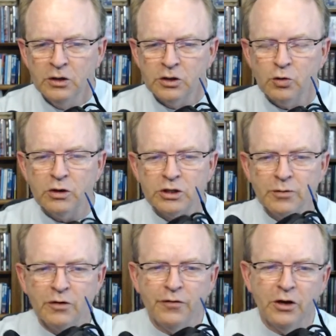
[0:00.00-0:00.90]
So what are
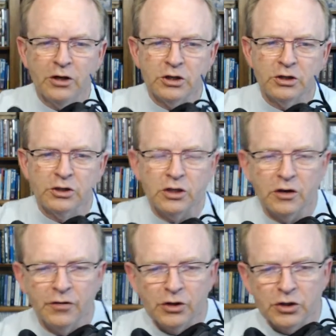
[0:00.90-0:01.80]
some of the functions
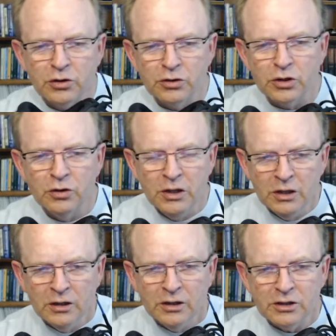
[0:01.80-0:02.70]
of this shoe? So
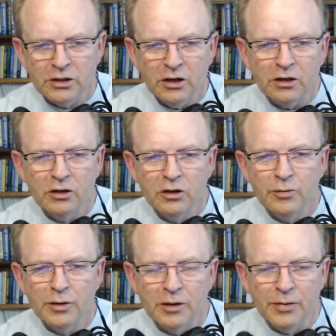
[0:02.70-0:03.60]
let's talk a little
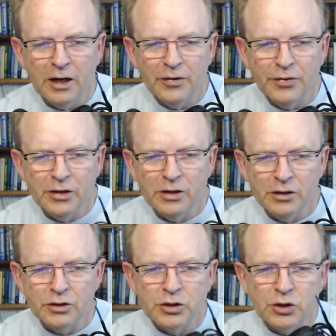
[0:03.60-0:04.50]
bit about
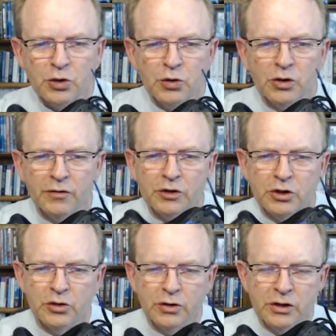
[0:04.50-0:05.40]
the sole of the
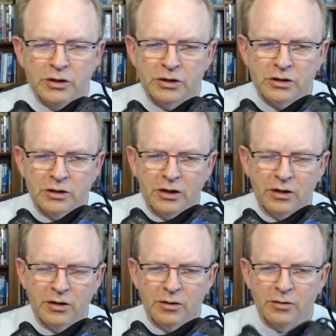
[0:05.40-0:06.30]
shoe. And this is
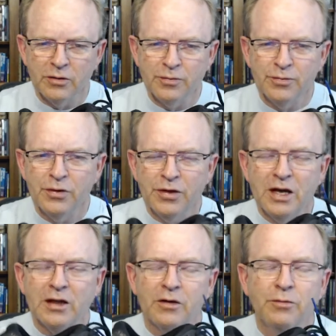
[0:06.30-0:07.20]
the
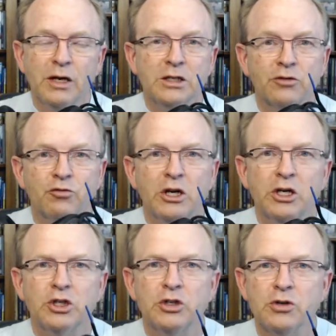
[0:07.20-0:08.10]
thing that makes
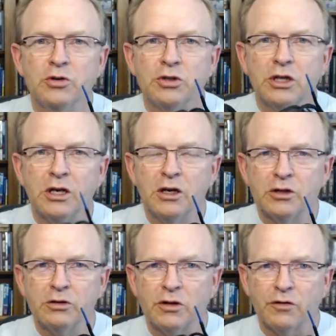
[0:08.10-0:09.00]
running shoes
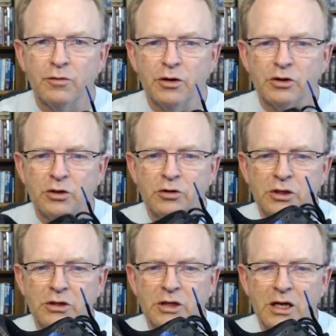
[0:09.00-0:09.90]
characteristic from other
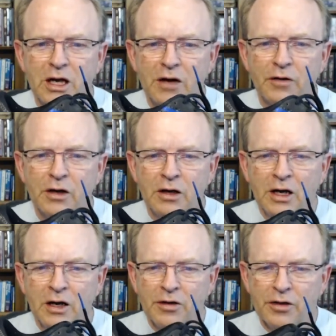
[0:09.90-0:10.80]
shoes is they have a
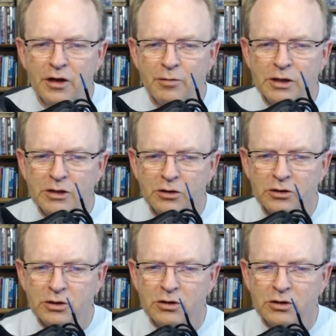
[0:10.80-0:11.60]
thick midsole.